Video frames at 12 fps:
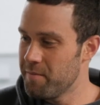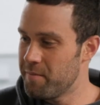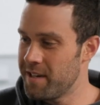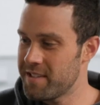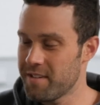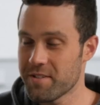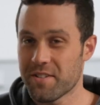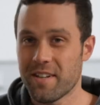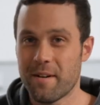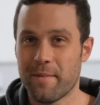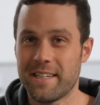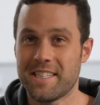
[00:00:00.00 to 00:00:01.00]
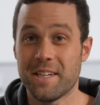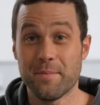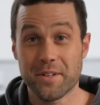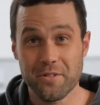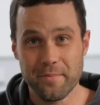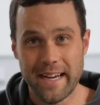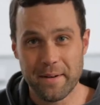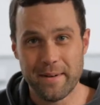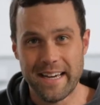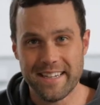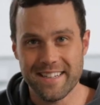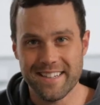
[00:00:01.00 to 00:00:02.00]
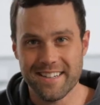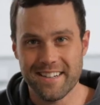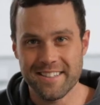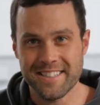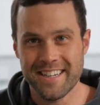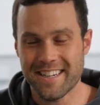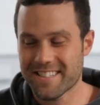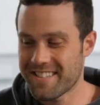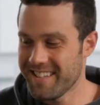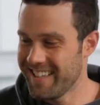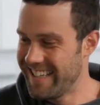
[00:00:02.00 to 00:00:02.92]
But it's also not my typical backpacking context.